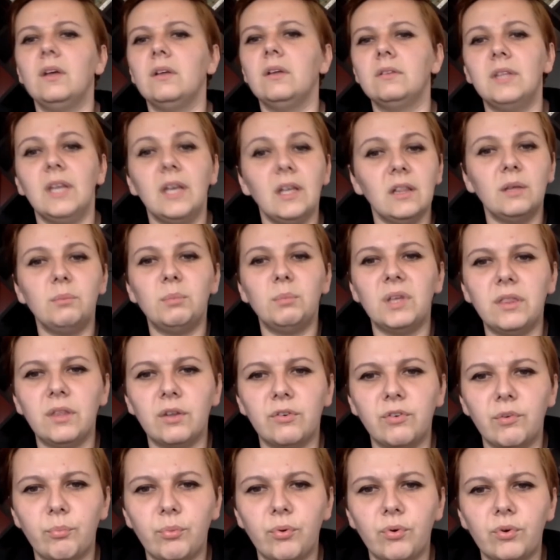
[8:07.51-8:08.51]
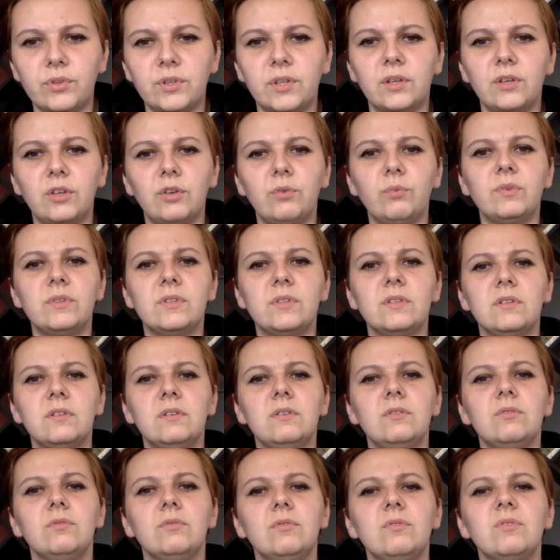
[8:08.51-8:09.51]
daily media reporting,
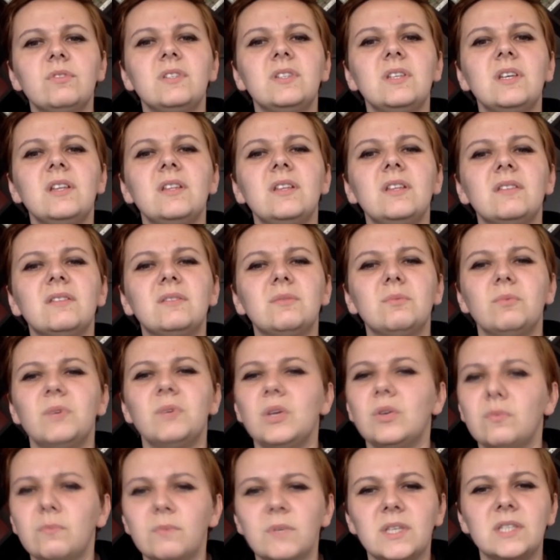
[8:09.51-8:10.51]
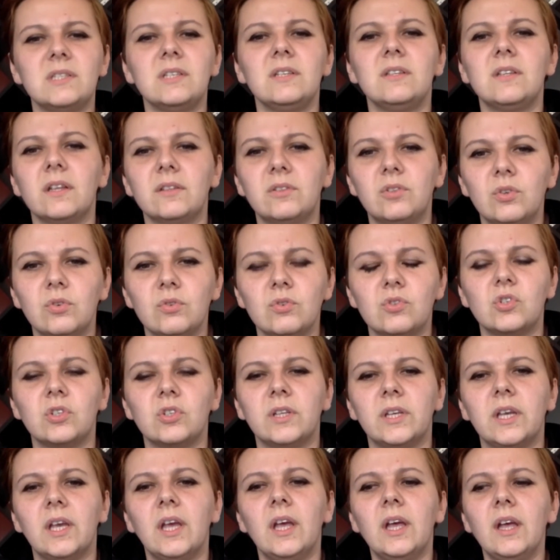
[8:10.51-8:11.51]
you see that we see that
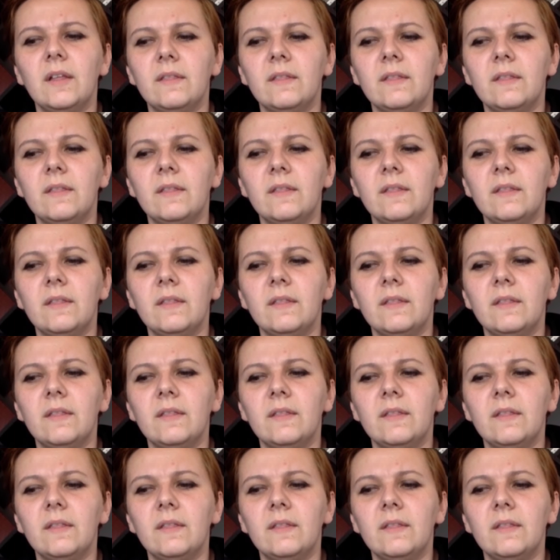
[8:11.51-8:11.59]
usually